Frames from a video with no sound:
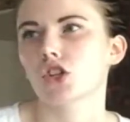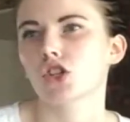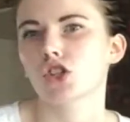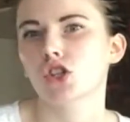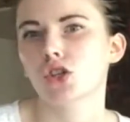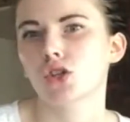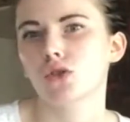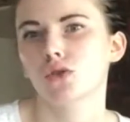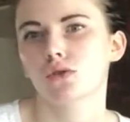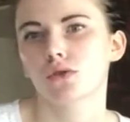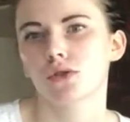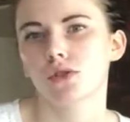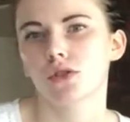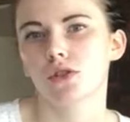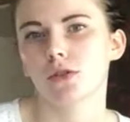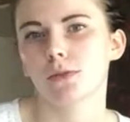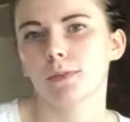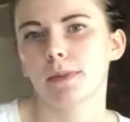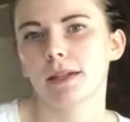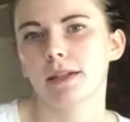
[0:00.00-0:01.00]
too
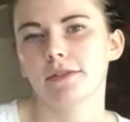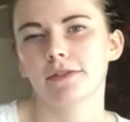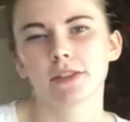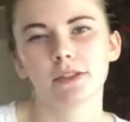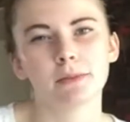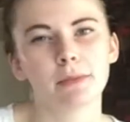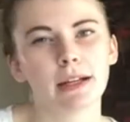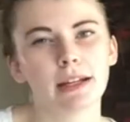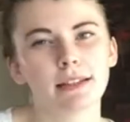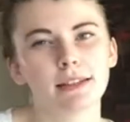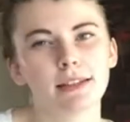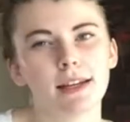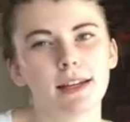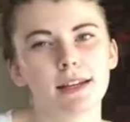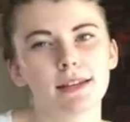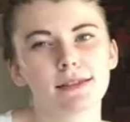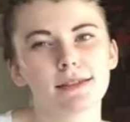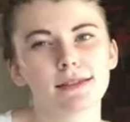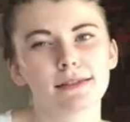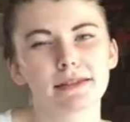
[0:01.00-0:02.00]
soupy for my
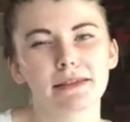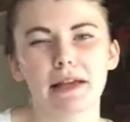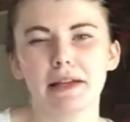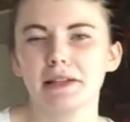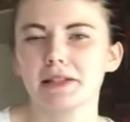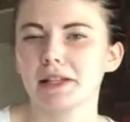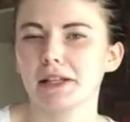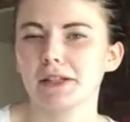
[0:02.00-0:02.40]
taste. That